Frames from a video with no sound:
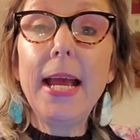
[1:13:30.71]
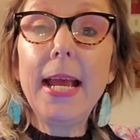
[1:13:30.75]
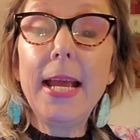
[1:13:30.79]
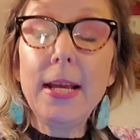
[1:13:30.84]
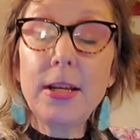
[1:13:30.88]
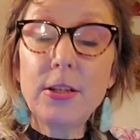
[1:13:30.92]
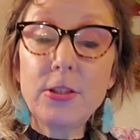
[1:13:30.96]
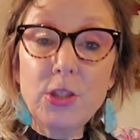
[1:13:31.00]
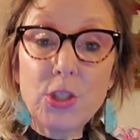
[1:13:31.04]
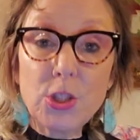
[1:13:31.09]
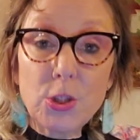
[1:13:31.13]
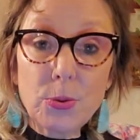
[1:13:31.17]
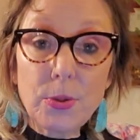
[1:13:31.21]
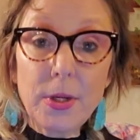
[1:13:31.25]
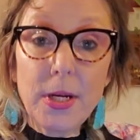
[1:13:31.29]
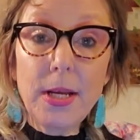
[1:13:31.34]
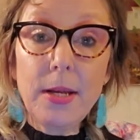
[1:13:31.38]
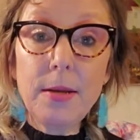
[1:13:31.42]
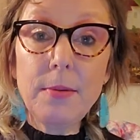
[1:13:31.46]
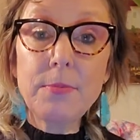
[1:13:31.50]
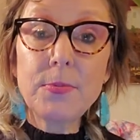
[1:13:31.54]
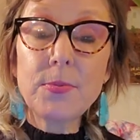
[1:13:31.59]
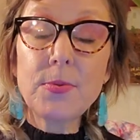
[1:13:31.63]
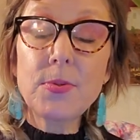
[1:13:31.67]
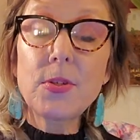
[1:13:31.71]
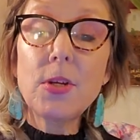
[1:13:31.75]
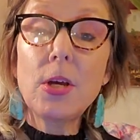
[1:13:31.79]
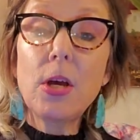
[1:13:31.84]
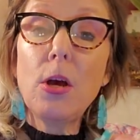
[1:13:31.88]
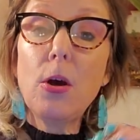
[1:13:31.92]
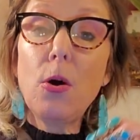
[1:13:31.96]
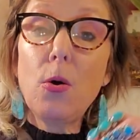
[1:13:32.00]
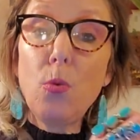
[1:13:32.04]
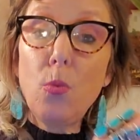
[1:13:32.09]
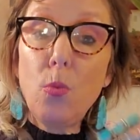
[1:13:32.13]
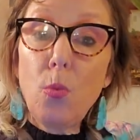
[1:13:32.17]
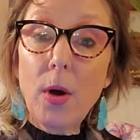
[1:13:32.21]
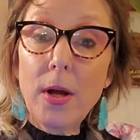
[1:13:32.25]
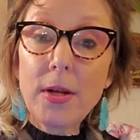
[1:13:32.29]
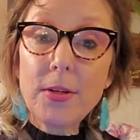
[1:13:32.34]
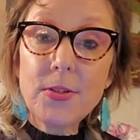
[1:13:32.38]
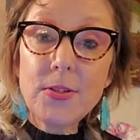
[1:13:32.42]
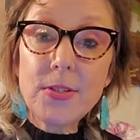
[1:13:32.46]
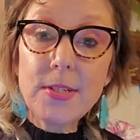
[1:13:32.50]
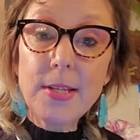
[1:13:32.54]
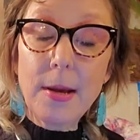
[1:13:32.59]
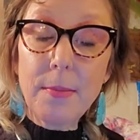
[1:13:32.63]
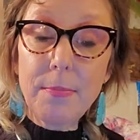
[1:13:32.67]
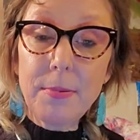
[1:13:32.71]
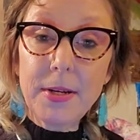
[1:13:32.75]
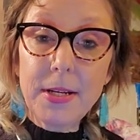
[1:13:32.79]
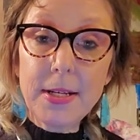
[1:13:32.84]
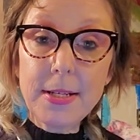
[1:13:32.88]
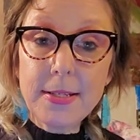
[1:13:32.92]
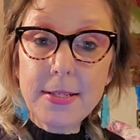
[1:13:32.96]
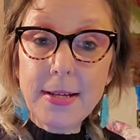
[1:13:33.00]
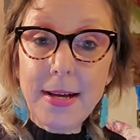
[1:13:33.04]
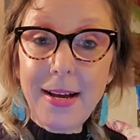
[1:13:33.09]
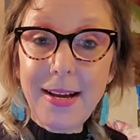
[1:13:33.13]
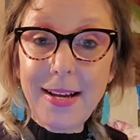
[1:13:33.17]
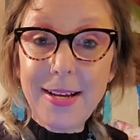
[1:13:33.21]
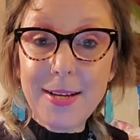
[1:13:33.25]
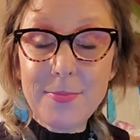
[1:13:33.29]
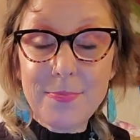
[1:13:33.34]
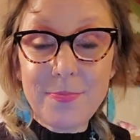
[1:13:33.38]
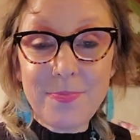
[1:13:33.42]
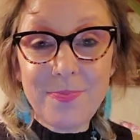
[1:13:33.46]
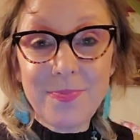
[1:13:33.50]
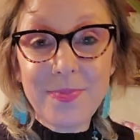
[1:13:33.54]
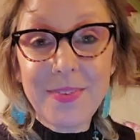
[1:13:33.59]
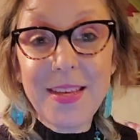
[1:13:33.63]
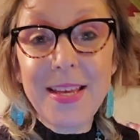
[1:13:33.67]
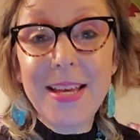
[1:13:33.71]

and dreams one step at a time.